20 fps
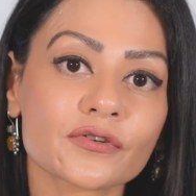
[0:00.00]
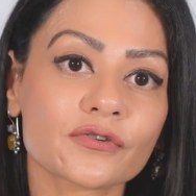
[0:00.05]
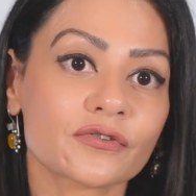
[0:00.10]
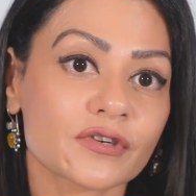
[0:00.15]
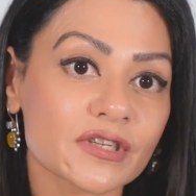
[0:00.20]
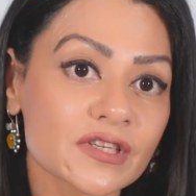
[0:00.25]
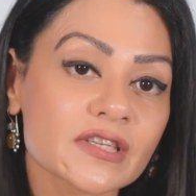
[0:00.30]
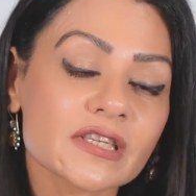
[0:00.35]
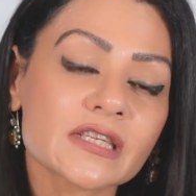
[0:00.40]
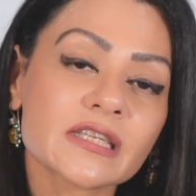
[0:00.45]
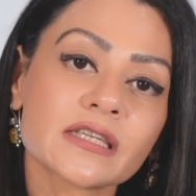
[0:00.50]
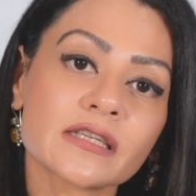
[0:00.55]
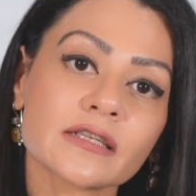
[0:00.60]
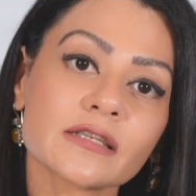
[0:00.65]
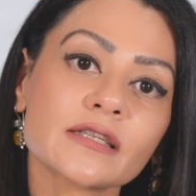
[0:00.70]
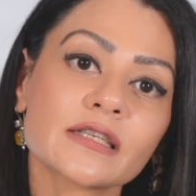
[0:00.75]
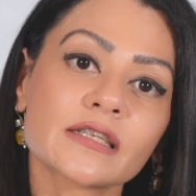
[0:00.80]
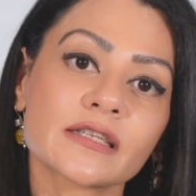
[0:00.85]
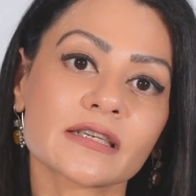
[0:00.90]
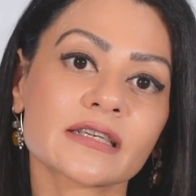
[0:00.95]

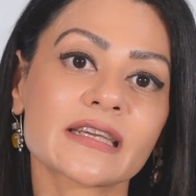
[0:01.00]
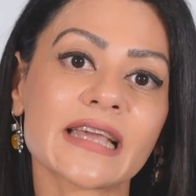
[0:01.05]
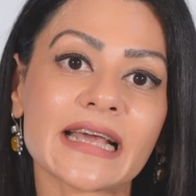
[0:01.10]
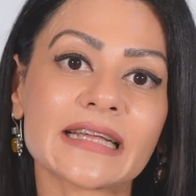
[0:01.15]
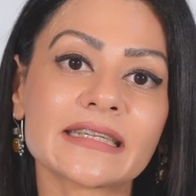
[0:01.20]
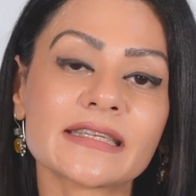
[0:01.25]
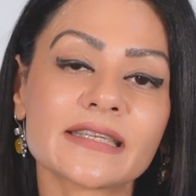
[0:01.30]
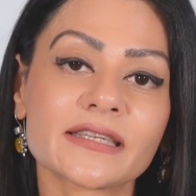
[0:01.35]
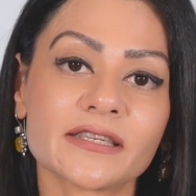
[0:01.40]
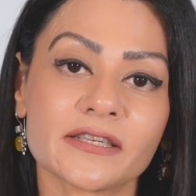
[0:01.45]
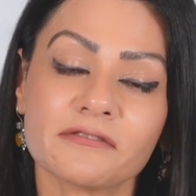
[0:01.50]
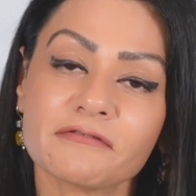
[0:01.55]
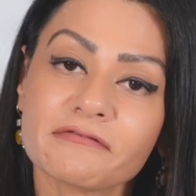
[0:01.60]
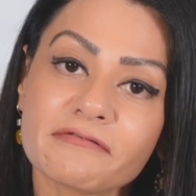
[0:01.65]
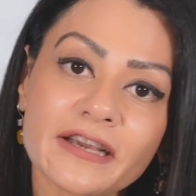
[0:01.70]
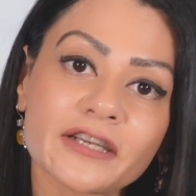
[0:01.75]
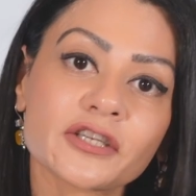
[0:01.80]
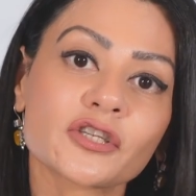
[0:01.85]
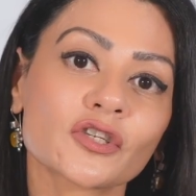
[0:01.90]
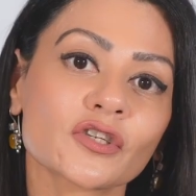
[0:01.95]
resistance against
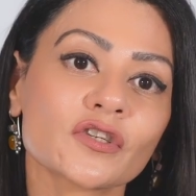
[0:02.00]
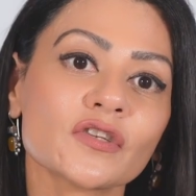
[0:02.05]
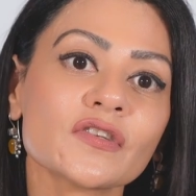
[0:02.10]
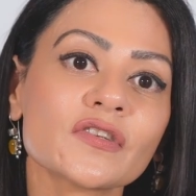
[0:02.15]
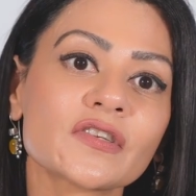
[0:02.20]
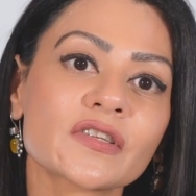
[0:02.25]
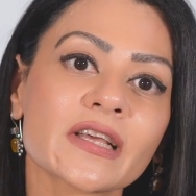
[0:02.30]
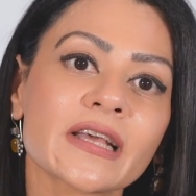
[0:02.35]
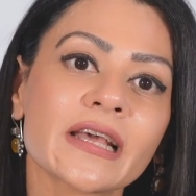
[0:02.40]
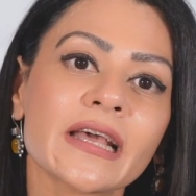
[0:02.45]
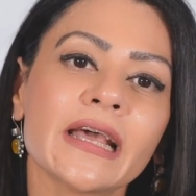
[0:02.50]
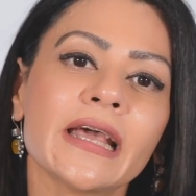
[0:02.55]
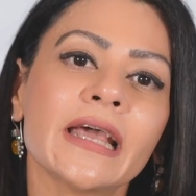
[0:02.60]
infections,